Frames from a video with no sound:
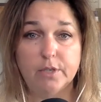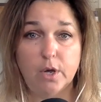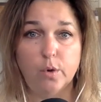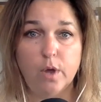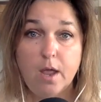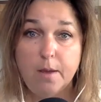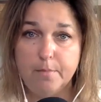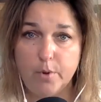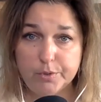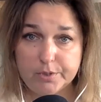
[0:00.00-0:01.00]
So
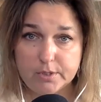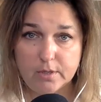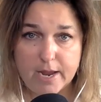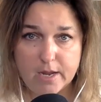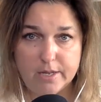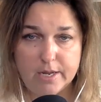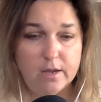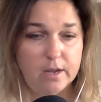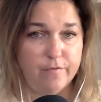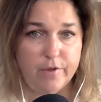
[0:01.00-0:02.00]
most
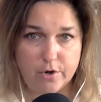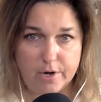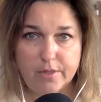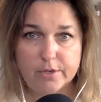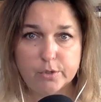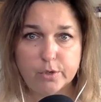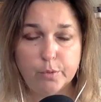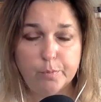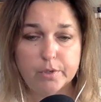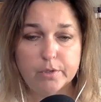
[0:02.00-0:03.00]
likely, if you're in this
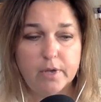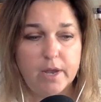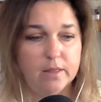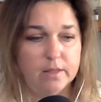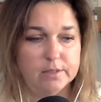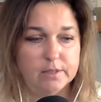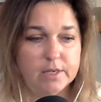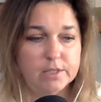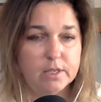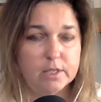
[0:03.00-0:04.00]
group and
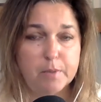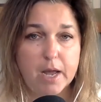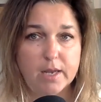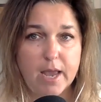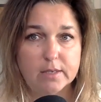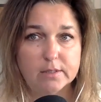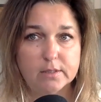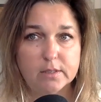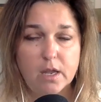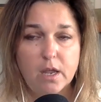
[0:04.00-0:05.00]
listening to this
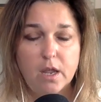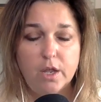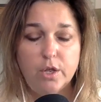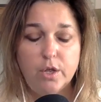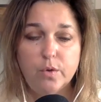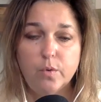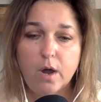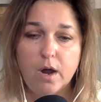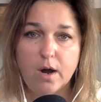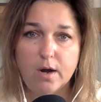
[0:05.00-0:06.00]
podcast,
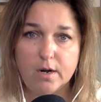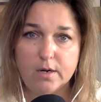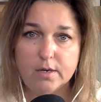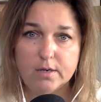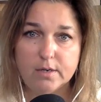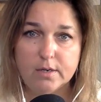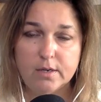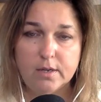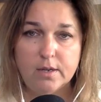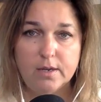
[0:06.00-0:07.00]
you are
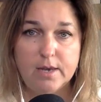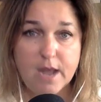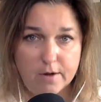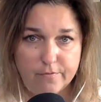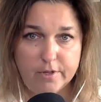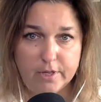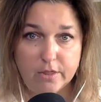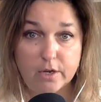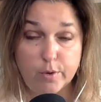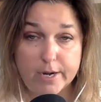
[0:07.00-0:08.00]
not
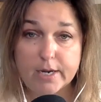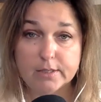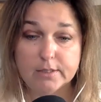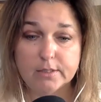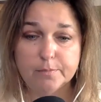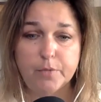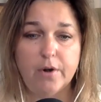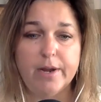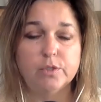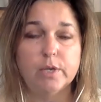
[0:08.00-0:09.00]
feeling the greatest.
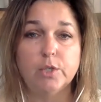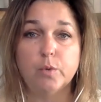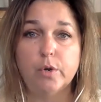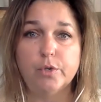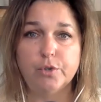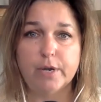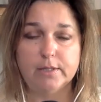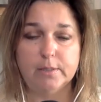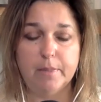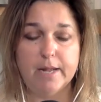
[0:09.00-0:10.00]
All right, so I just want to
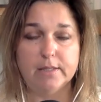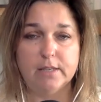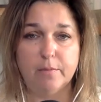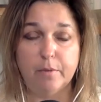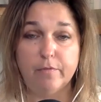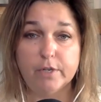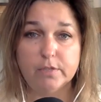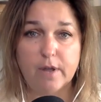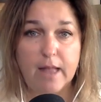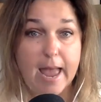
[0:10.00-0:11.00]
address some of that stuff. But
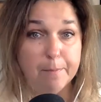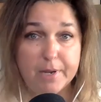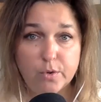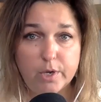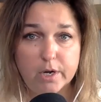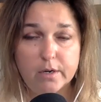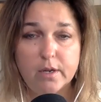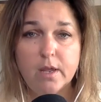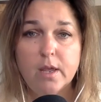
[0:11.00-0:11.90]
first of all, Happy New Year.